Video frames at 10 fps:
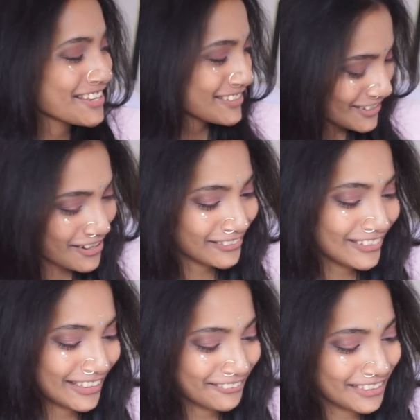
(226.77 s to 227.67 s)
So
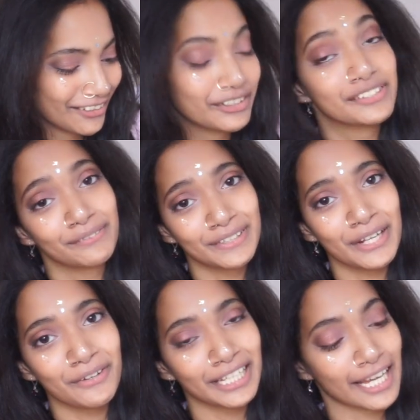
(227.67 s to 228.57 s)
here we go, it's a
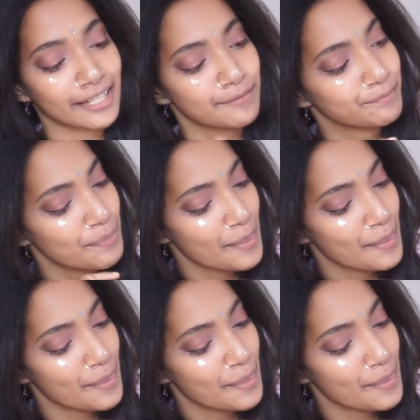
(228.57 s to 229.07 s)
video again.